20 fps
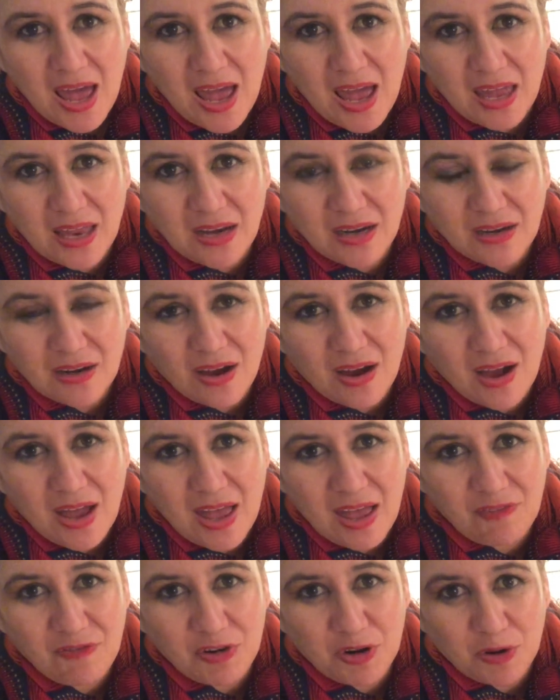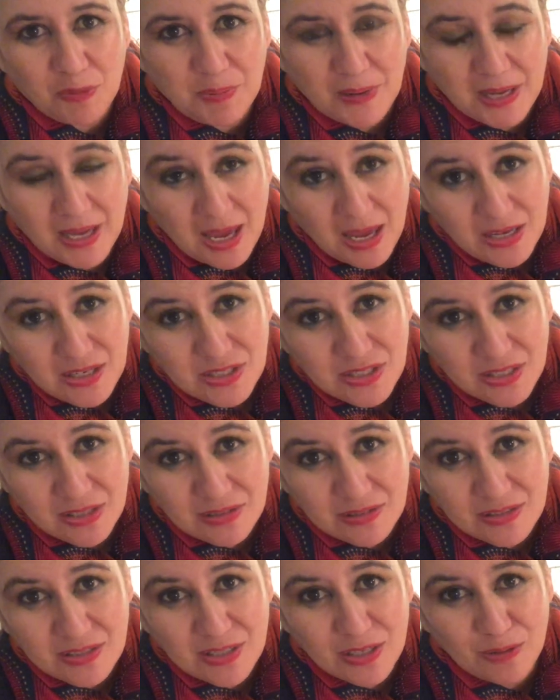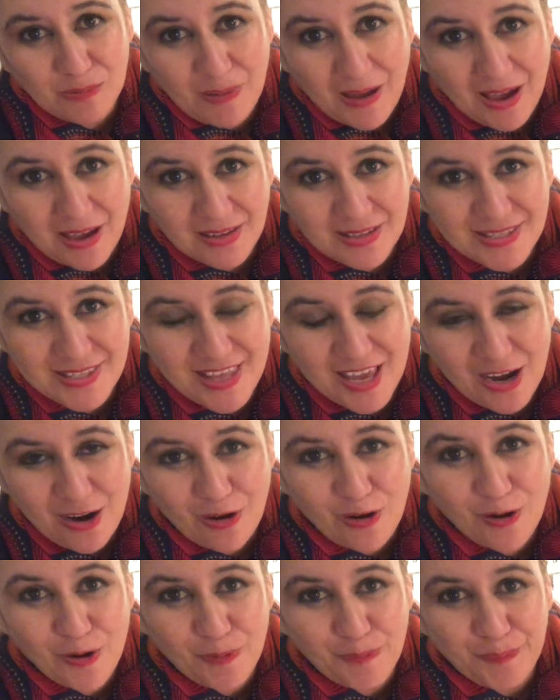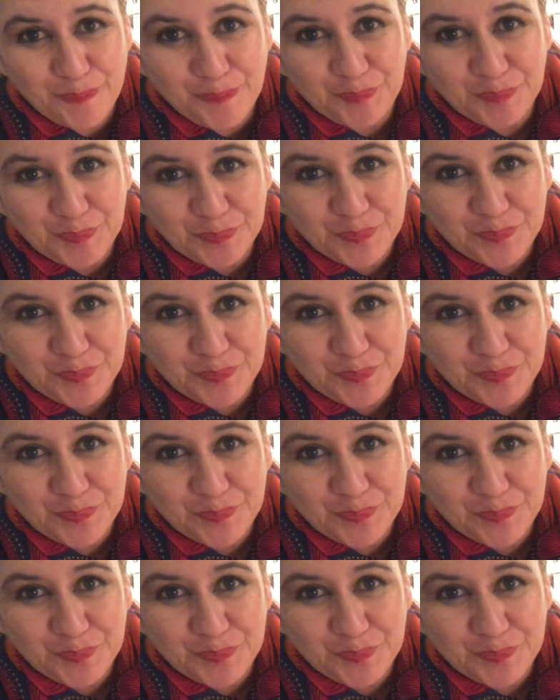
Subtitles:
and I have an obligation to pass that on.